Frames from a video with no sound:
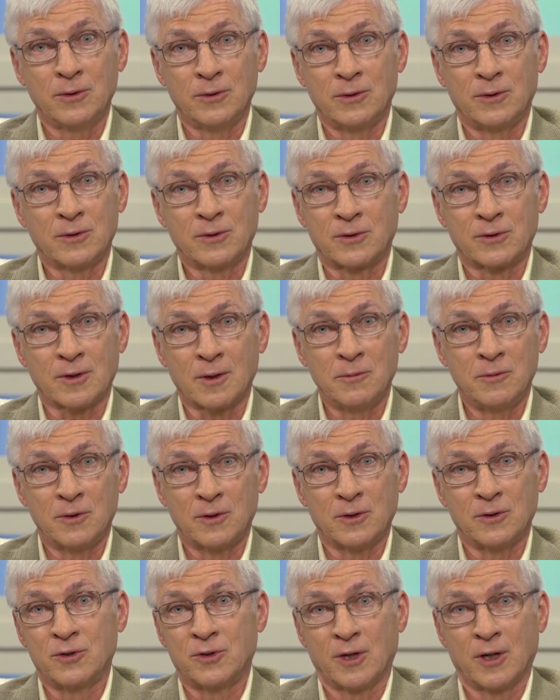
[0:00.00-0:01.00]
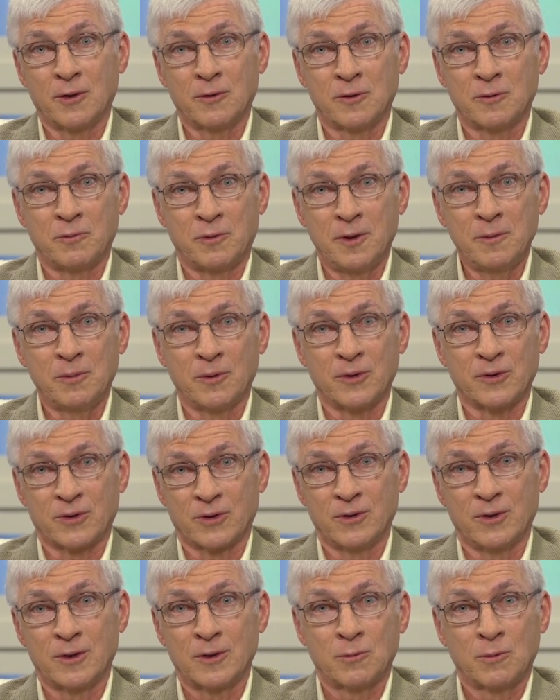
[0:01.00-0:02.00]
This is something you can share with people. It's
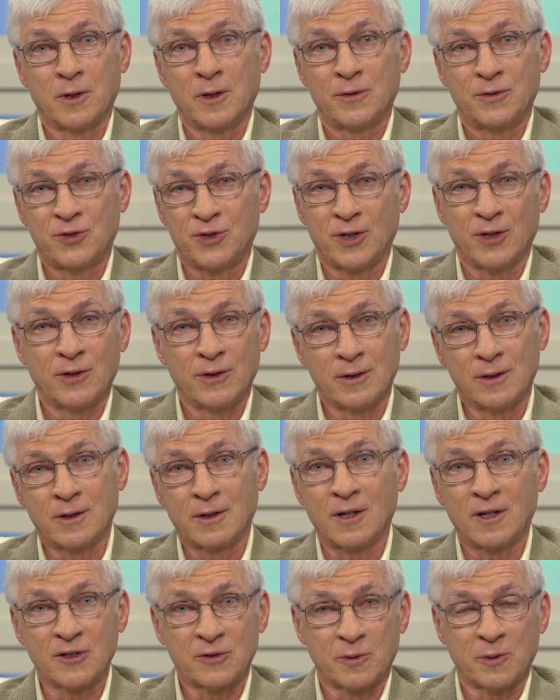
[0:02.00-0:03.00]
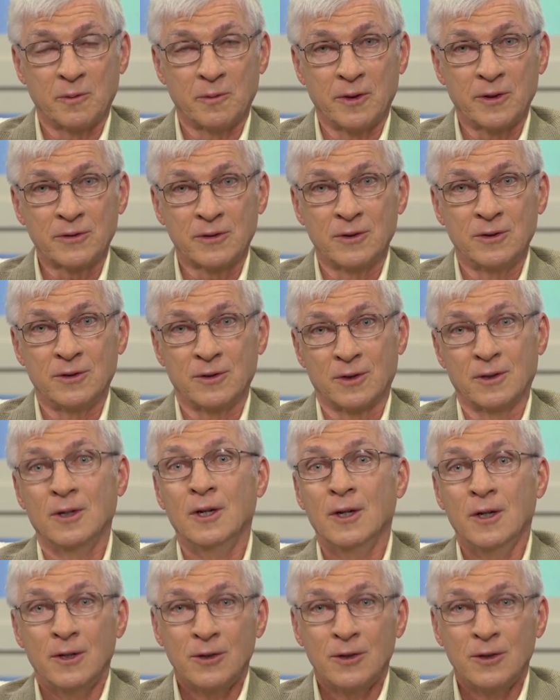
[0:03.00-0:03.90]
another way of sharing the gospel message and